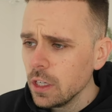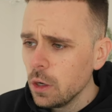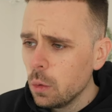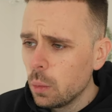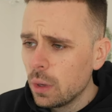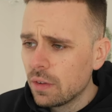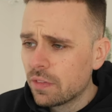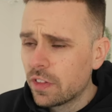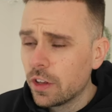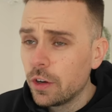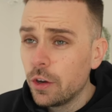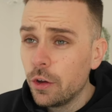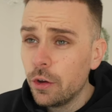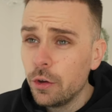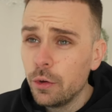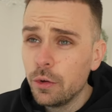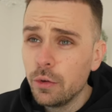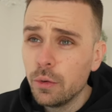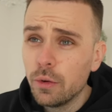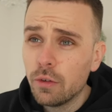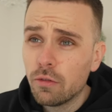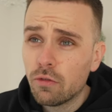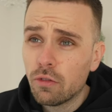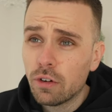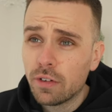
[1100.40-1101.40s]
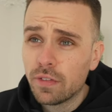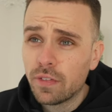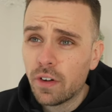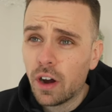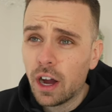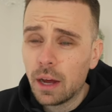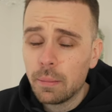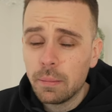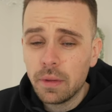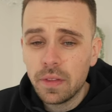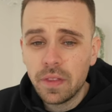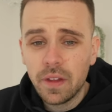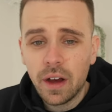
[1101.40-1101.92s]
with the new
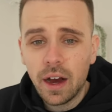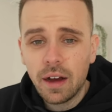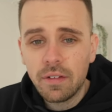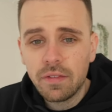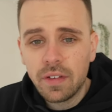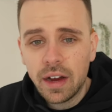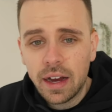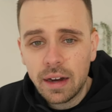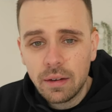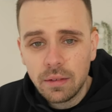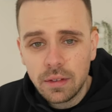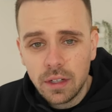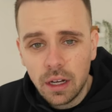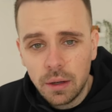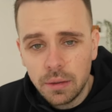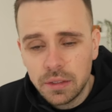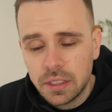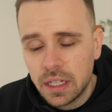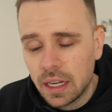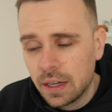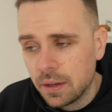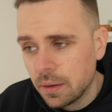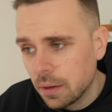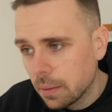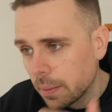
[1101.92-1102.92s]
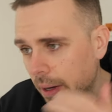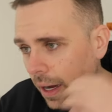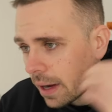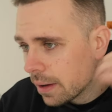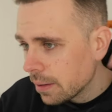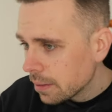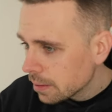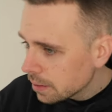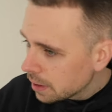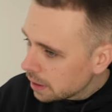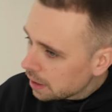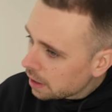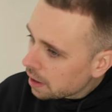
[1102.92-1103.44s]
refinement that I found that I was telling you
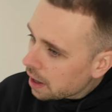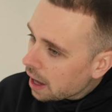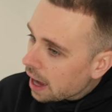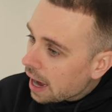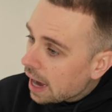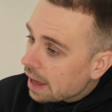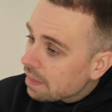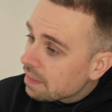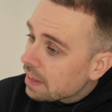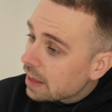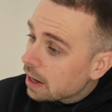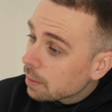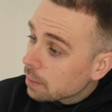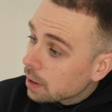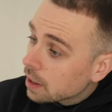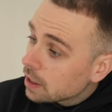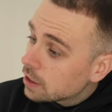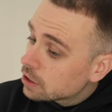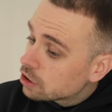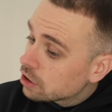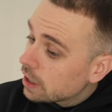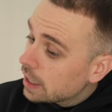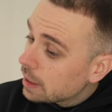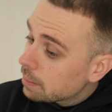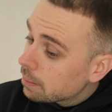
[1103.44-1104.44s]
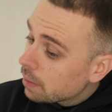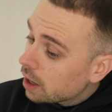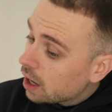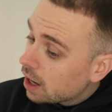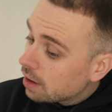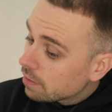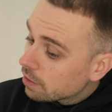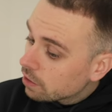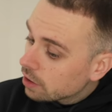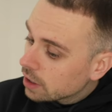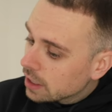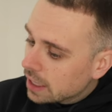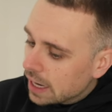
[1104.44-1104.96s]
about, and then I'm going to trade my
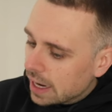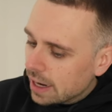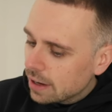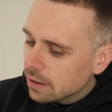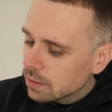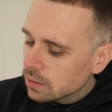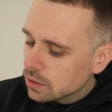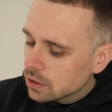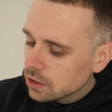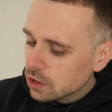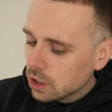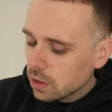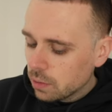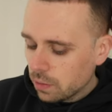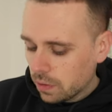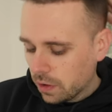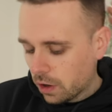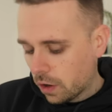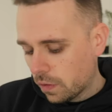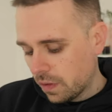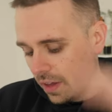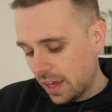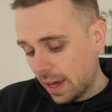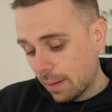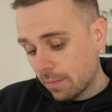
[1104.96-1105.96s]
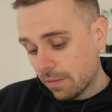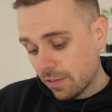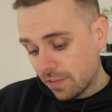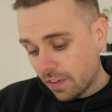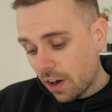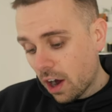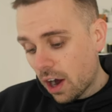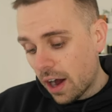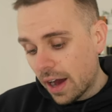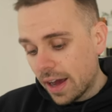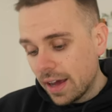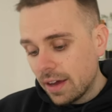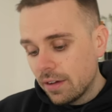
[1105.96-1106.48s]
other accounts on the
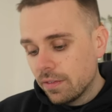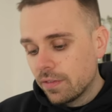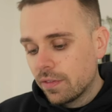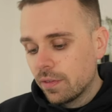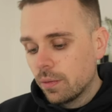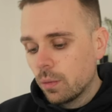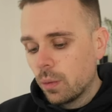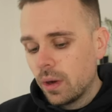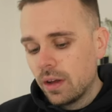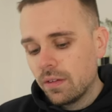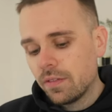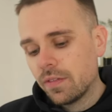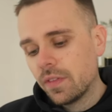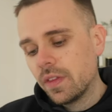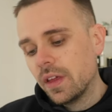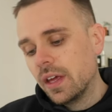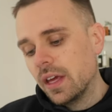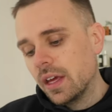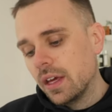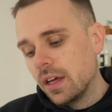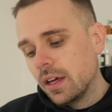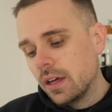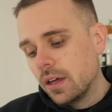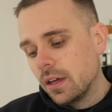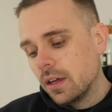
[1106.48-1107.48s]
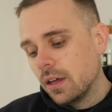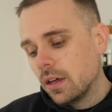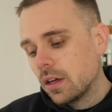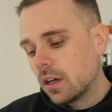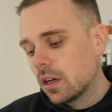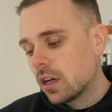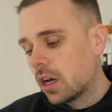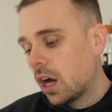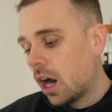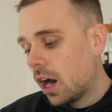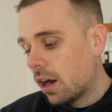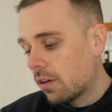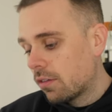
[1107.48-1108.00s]
M5 with the
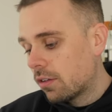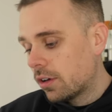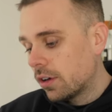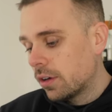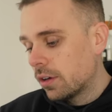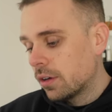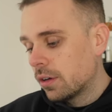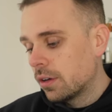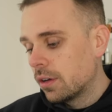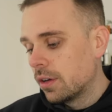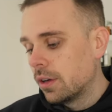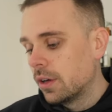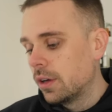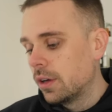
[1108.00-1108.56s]
current